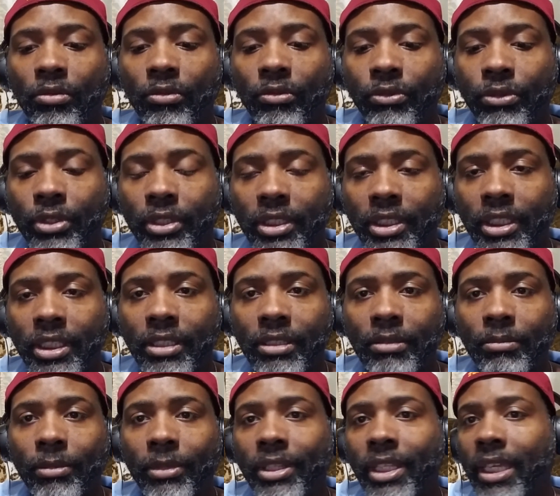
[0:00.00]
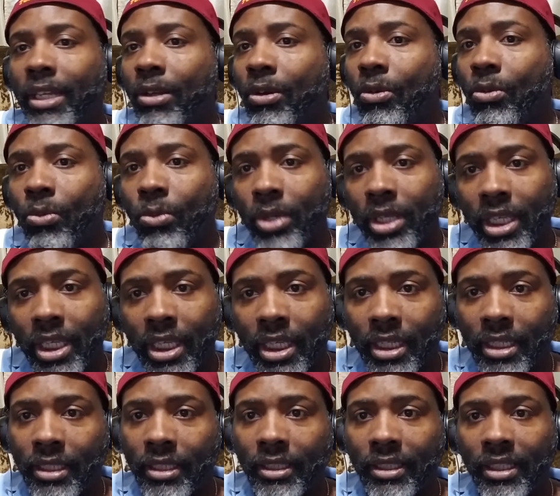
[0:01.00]
For them, they don't
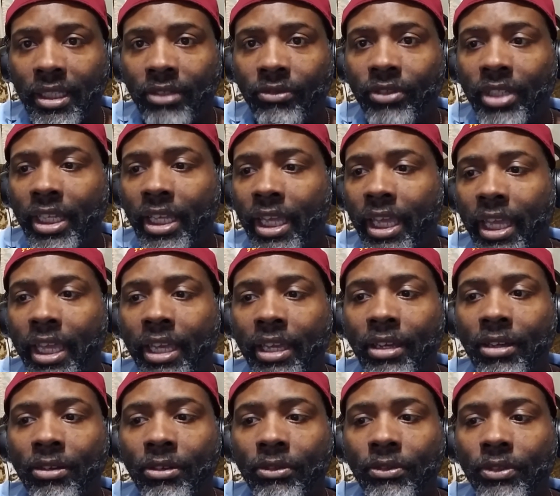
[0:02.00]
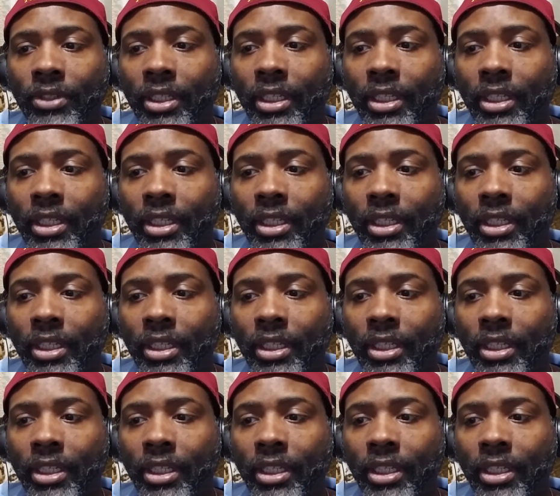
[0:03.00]
win if they have